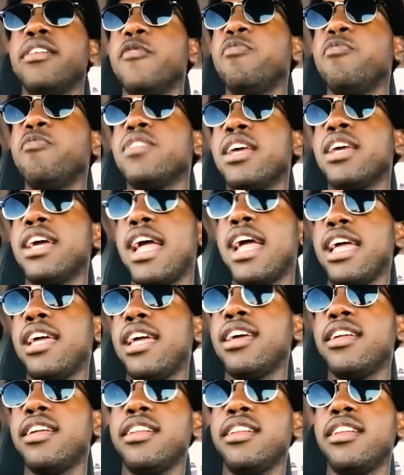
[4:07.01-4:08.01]

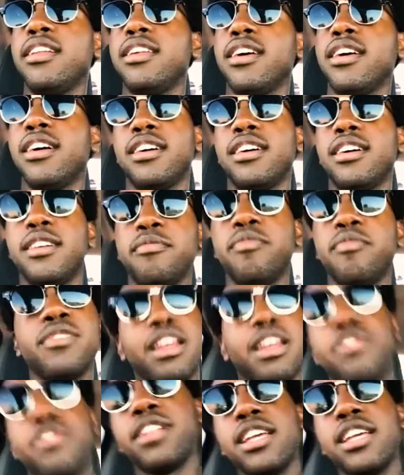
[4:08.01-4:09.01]
And
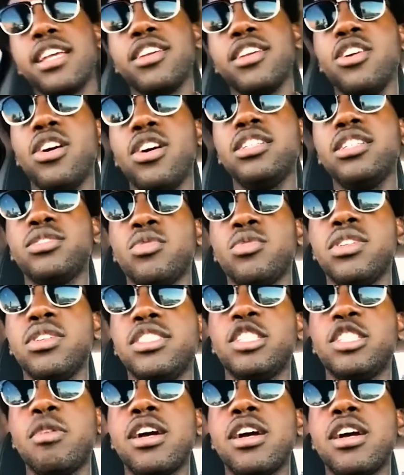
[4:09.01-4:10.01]
I feel like, you know, I just want to
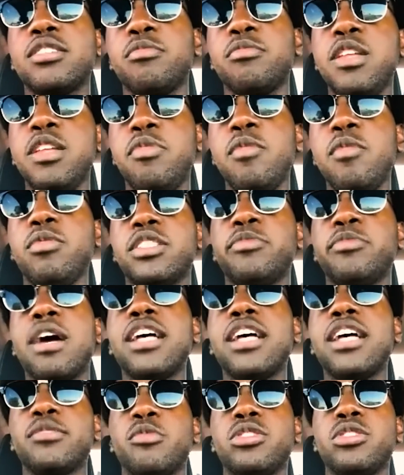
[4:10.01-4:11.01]
inspire as many people as
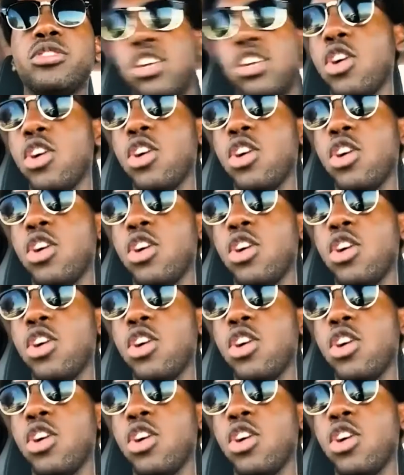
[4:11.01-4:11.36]
possible to go